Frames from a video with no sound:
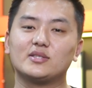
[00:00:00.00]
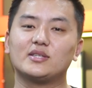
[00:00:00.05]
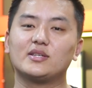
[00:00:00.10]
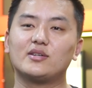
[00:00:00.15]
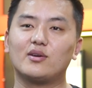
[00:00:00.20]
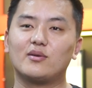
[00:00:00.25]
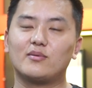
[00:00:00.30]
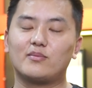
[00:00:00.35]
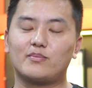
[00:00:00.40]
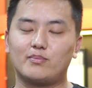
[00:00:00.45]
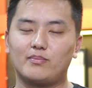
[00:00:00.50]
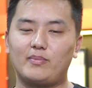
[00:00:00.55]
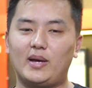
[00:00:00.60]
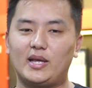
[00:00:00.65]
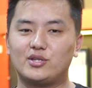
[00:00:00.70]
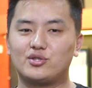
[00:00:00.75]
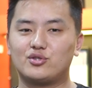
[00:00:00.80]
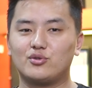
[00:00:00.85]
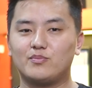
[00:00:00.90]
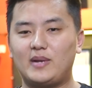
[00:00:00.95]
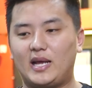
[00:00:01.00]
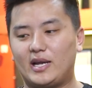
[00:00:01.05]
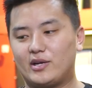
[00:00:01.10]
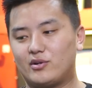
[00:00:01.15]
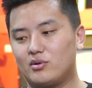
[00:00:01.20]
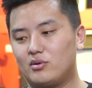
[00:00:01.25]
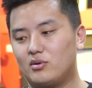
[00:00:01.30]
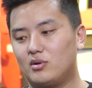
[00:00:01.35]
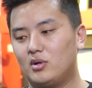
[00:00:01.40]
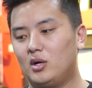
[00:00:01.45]
your bench to
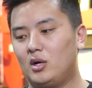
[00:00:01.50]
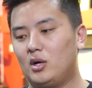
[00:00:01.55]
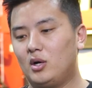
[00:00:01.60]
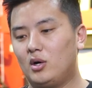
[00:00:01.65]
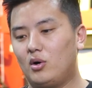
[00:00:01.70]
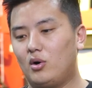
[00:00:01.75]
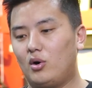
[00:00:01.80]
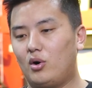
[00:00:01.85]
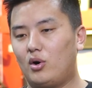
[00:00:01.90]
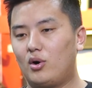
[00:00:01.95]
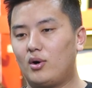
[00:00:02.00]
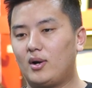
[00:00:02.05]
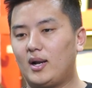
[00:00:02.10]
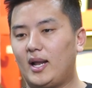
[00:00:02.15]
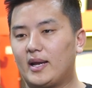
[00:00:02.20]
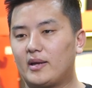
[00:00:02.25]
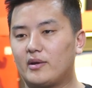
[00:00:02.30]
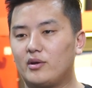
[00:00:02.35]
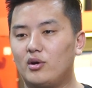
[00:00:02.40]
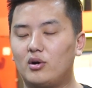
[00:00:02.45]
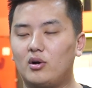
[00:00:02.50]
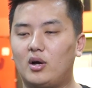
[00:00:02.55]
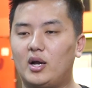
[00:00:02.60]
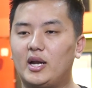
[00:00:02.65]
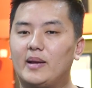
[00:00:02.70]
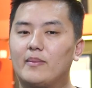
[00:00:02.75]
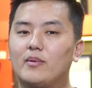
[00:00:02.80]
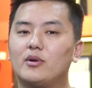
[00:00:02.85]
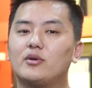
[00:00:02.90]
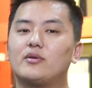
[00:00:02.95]
plateau, or like you're
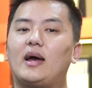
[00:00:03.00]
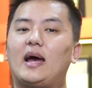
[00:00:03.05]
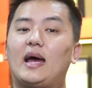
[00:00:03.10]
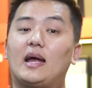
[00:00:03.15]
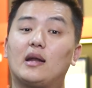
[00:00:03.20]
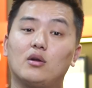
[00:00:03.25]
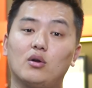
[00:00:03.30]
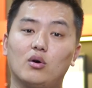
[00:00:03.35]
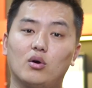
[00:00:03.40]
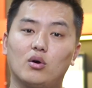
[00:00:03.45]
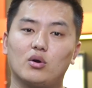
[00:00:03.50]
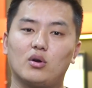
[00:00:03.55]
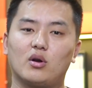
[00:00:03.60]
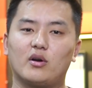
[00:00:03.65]
unable to add load,